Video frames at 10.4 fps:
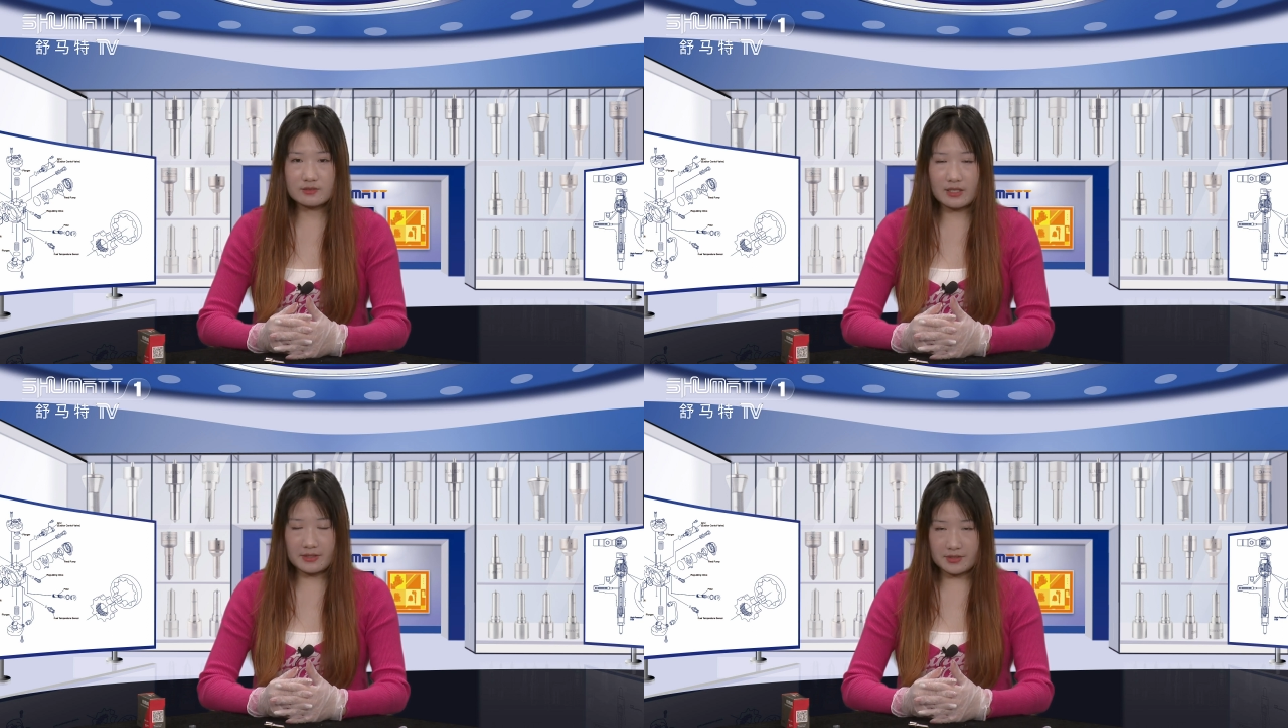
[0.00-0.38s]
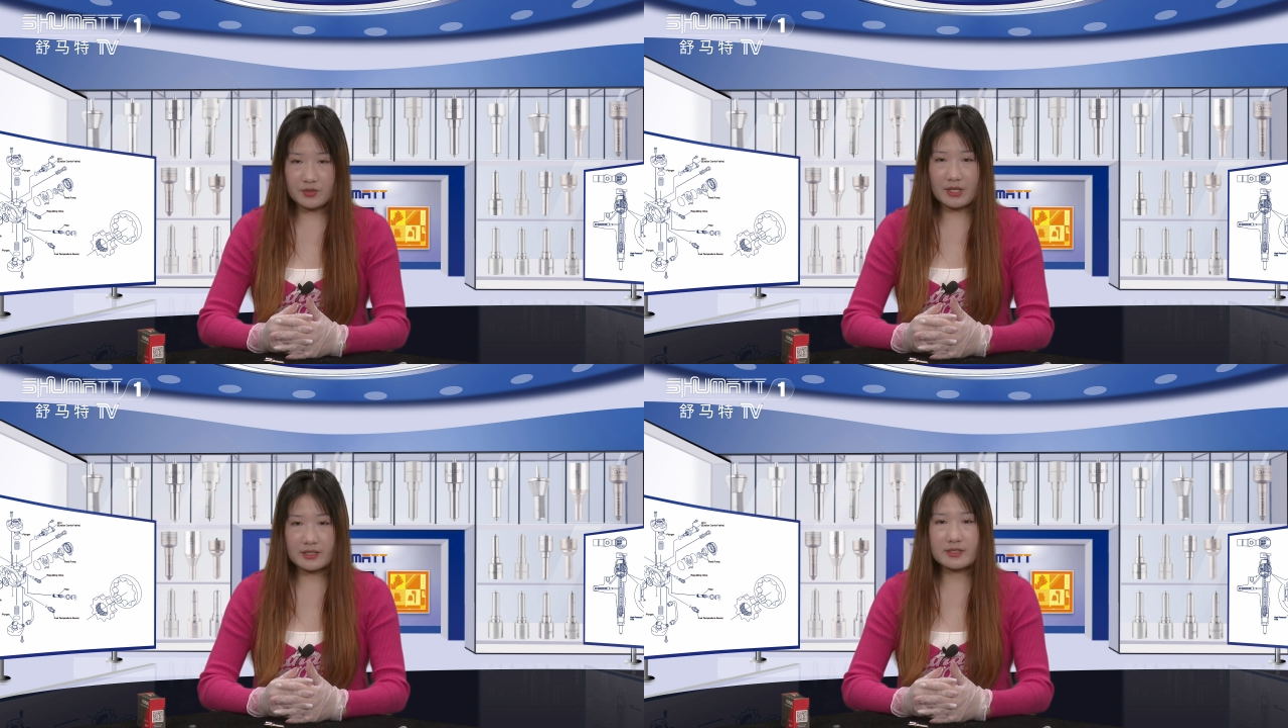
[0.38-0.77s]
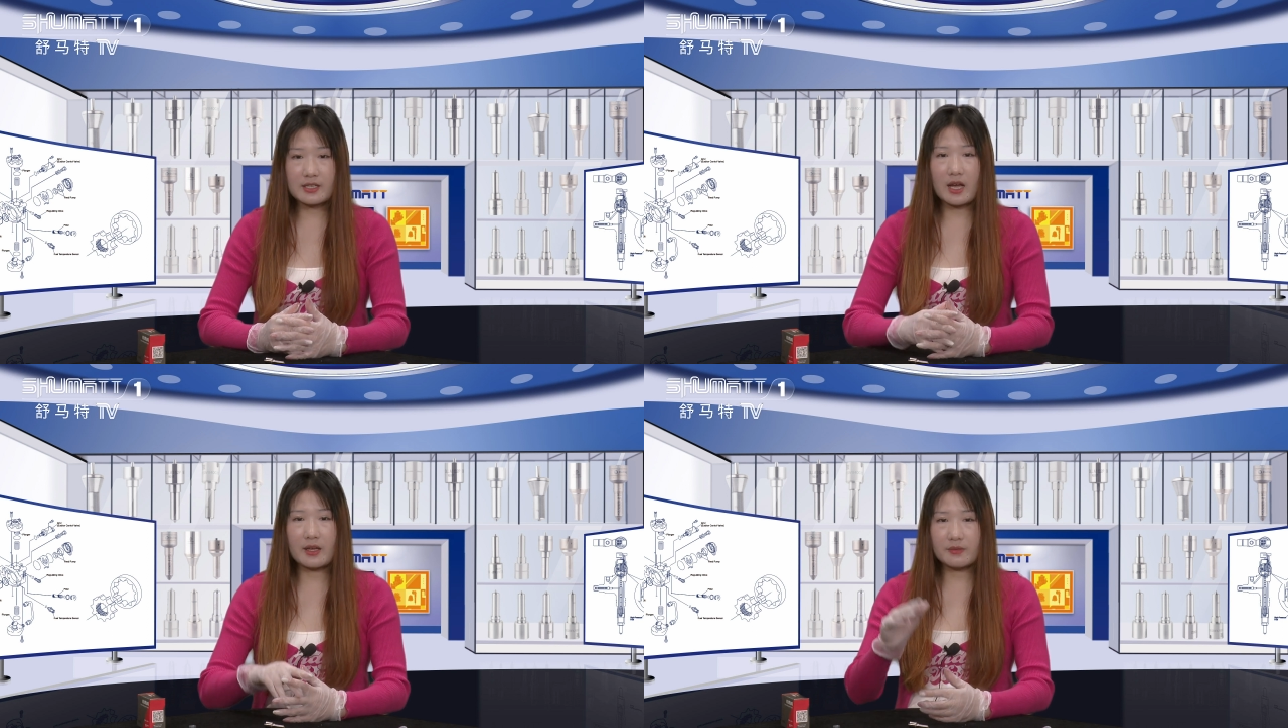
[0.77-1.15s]
I'll see you next
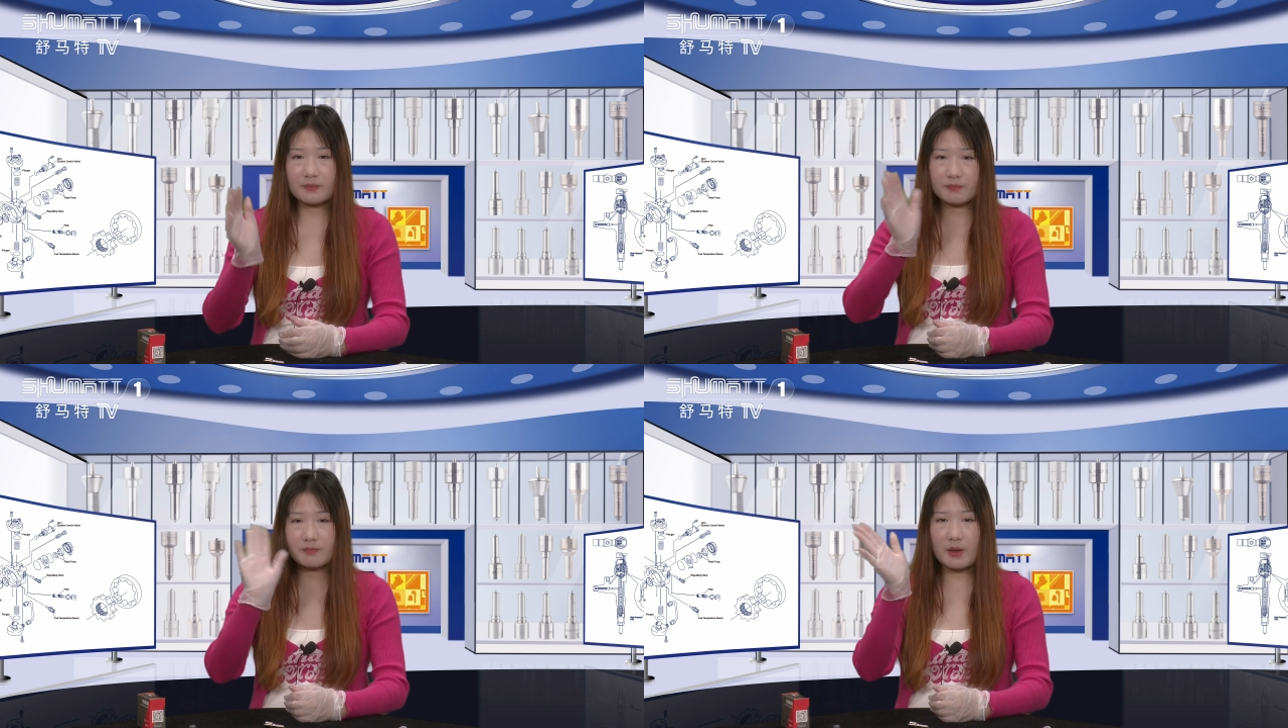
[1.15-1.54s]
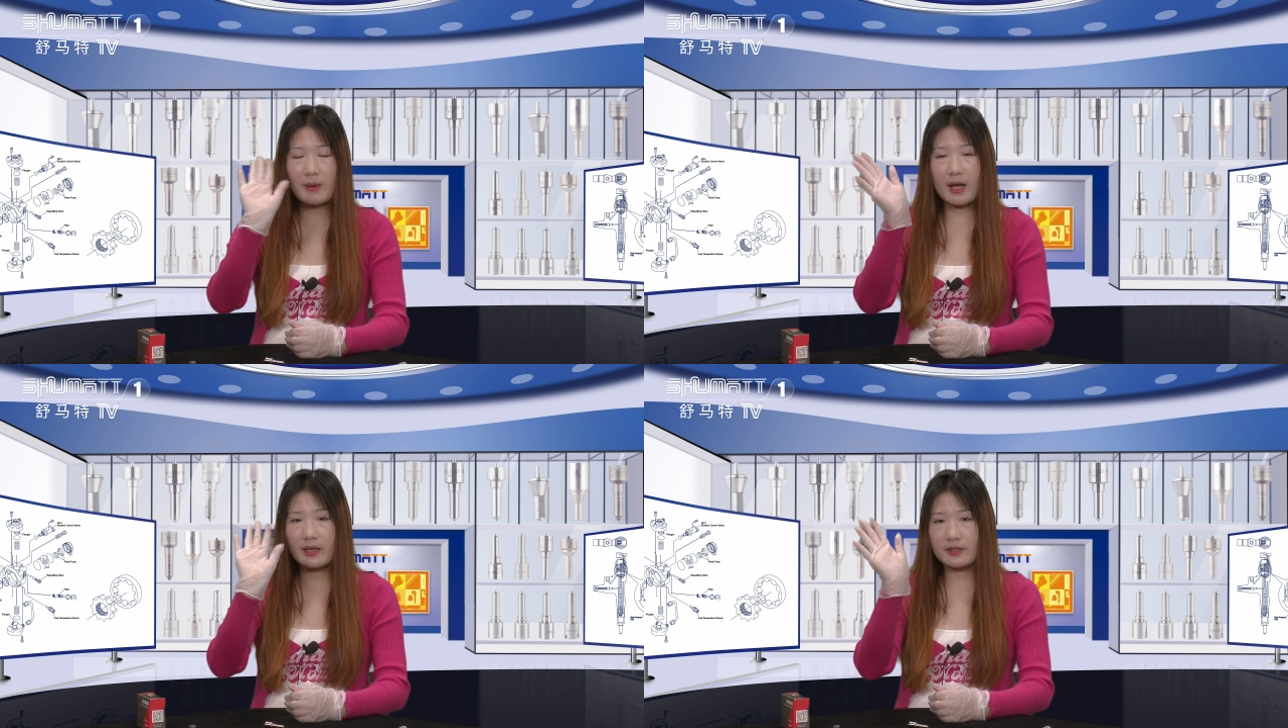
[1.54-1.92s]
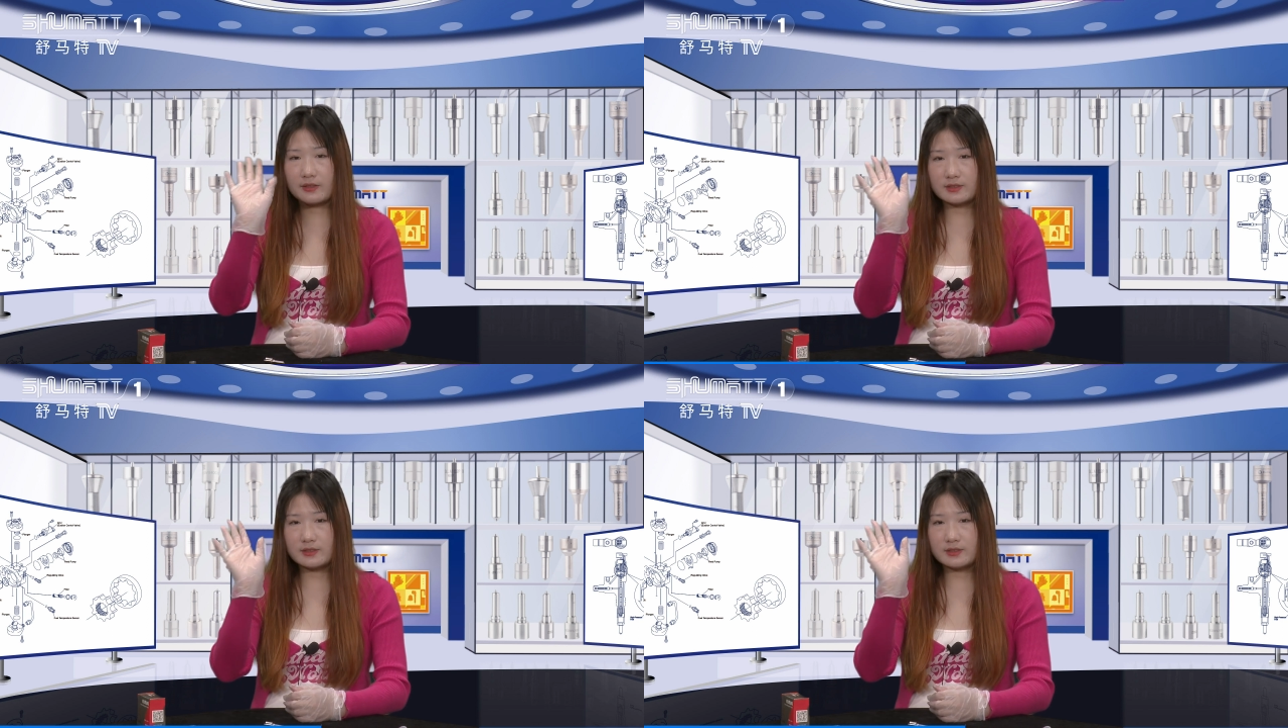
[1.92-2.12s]
time. Bye bye.